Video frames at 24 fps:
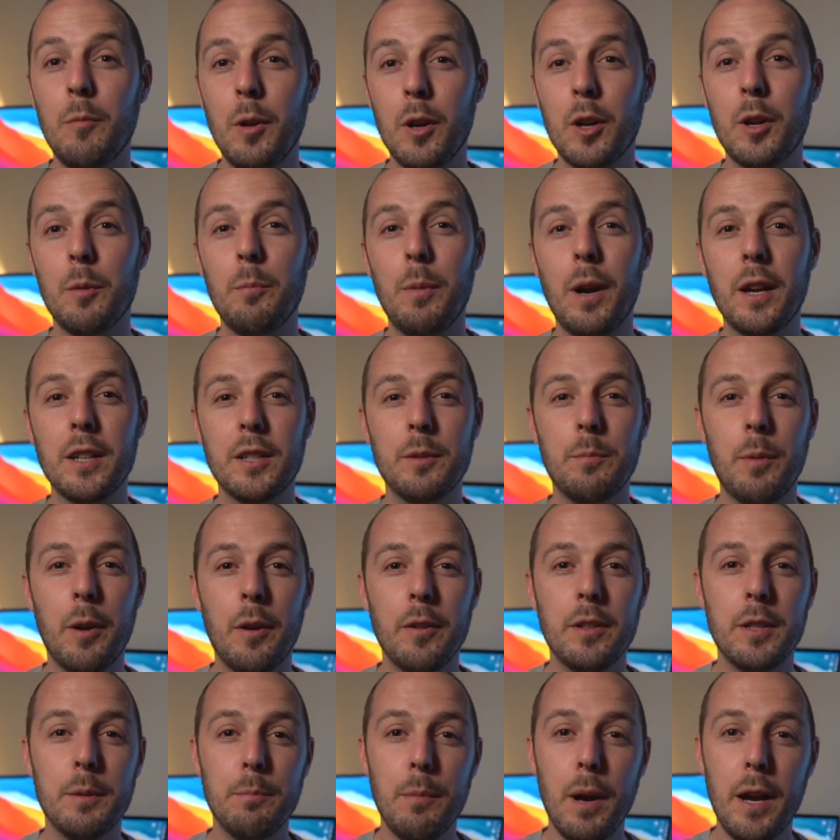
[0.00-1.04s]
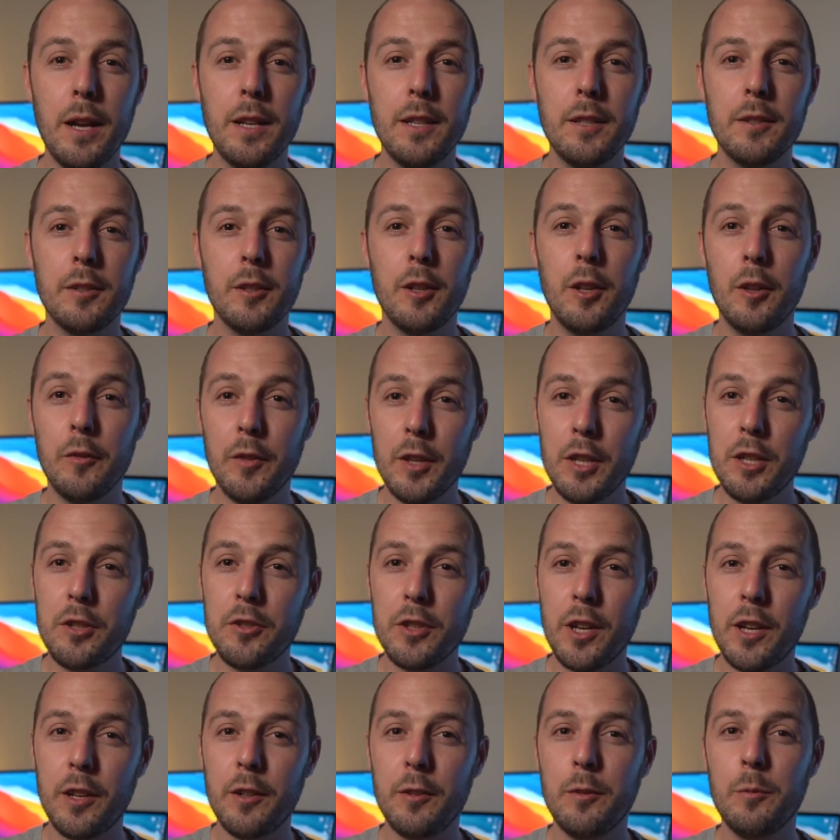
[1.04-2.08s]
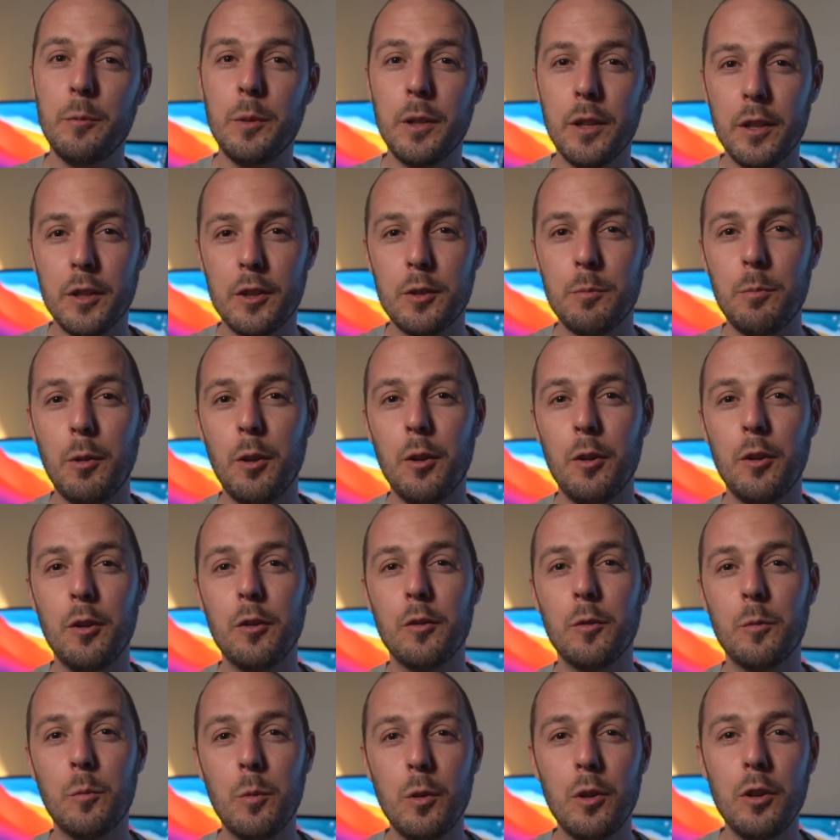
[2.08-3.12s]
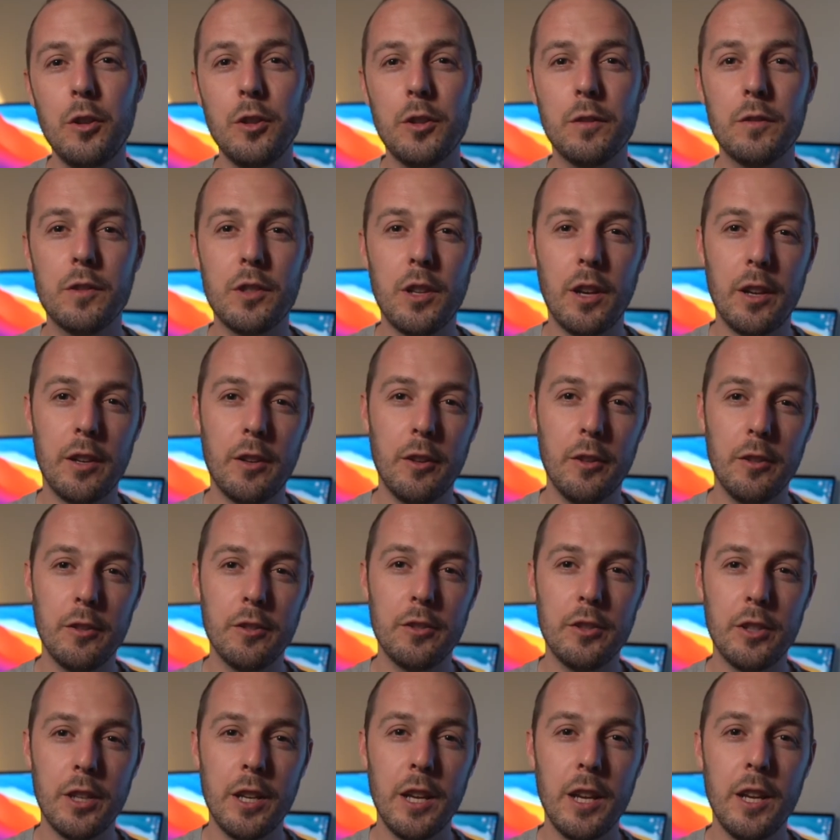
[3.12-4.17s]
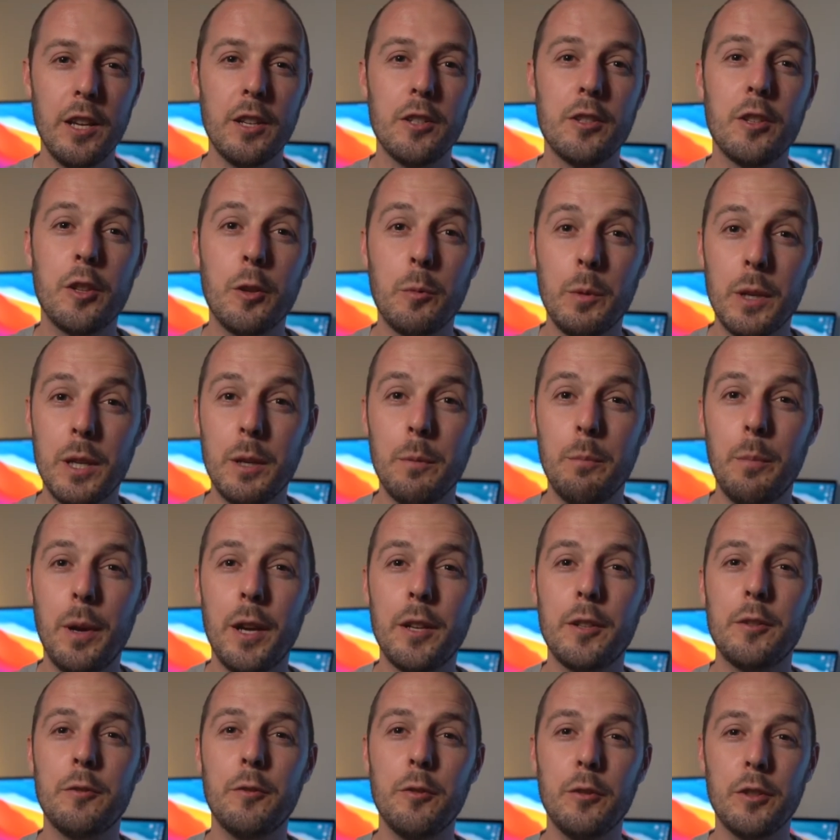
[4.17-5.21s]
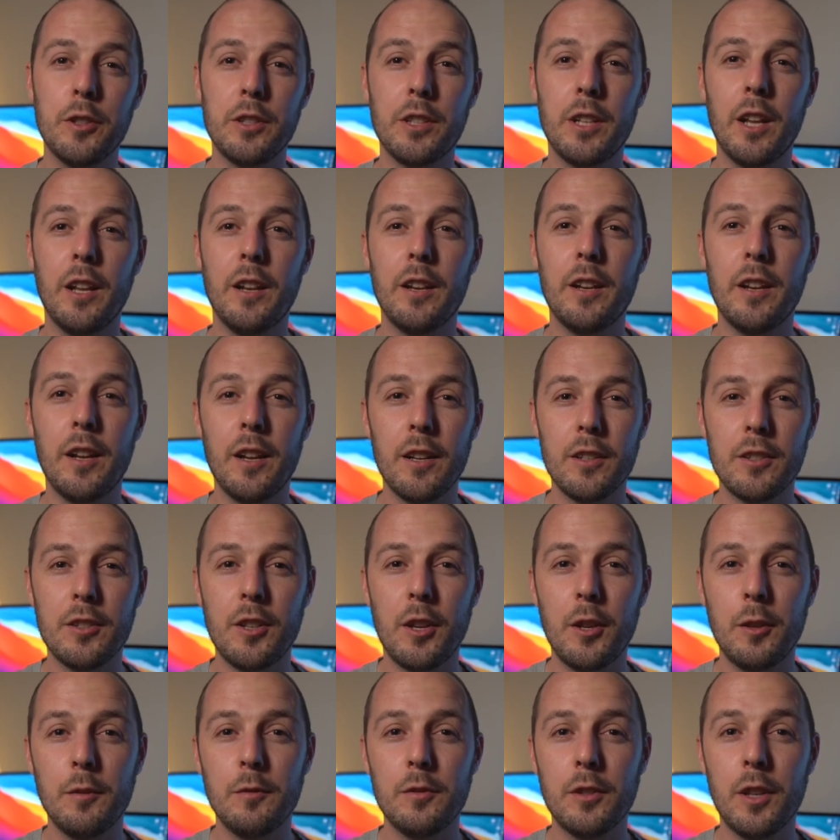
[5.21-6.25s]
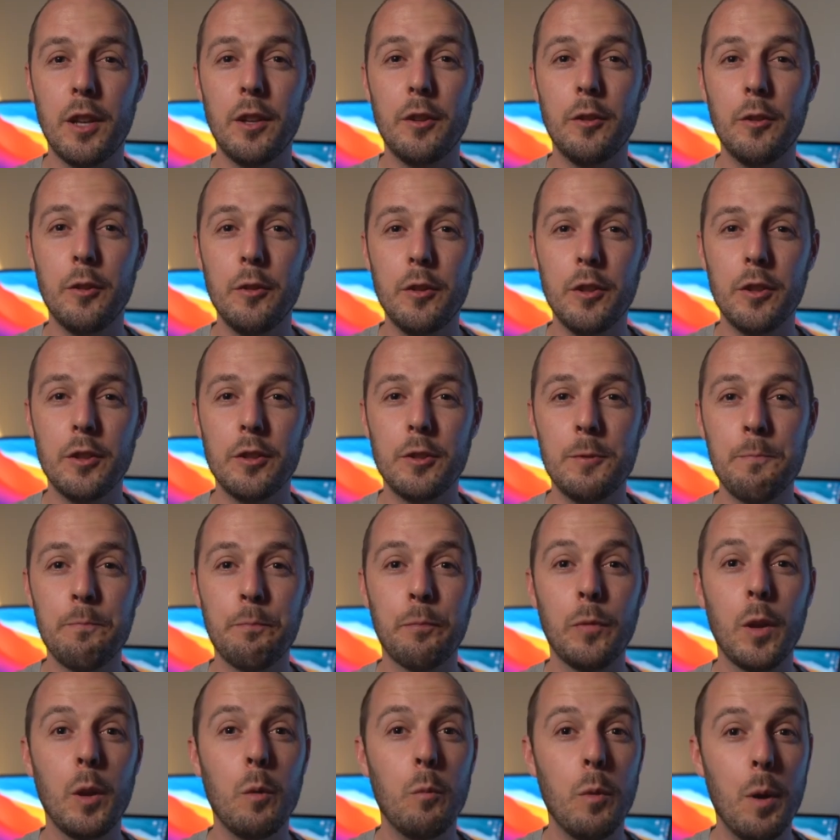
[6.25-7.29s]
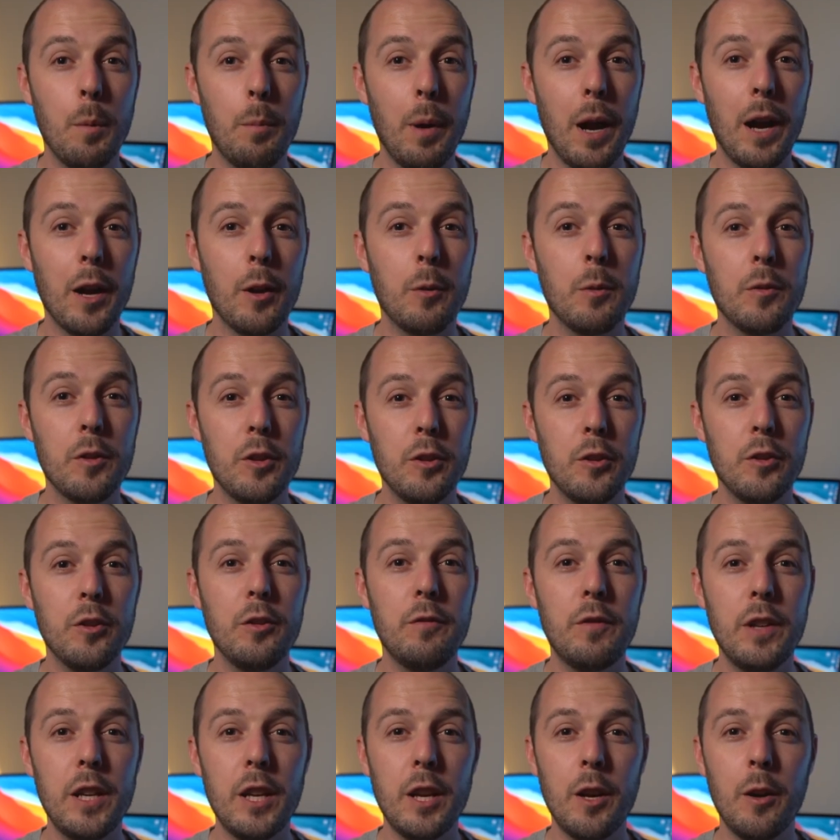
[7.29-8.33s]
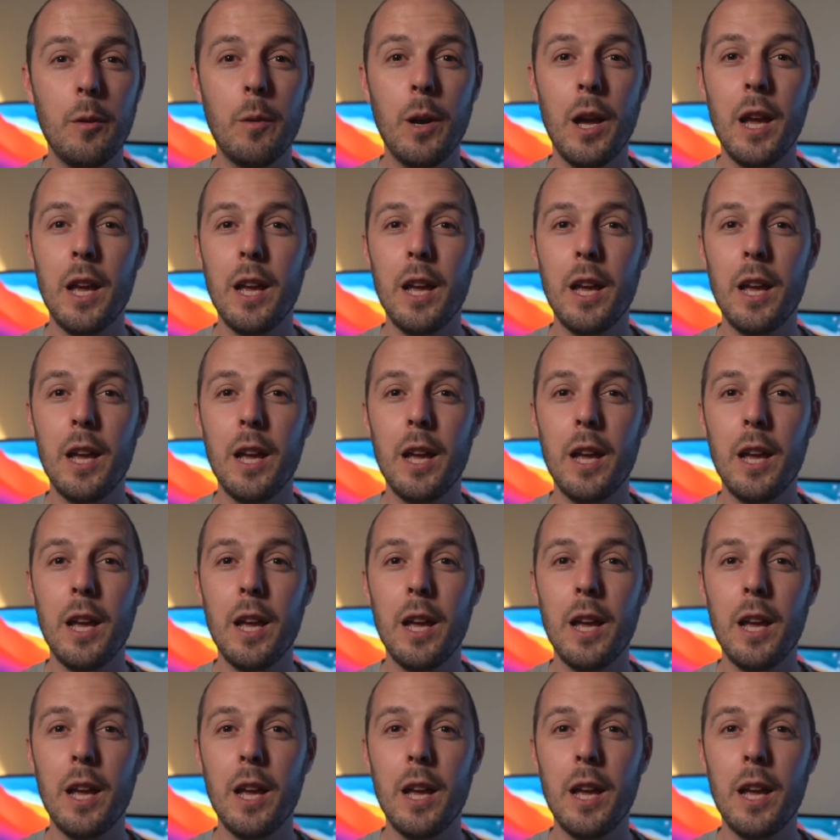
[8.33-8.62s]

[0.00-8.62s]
welcome back to Bear It In Mind. On this channel, we explore the world of psychology so that we can better understand ourselves and others. We're back with another video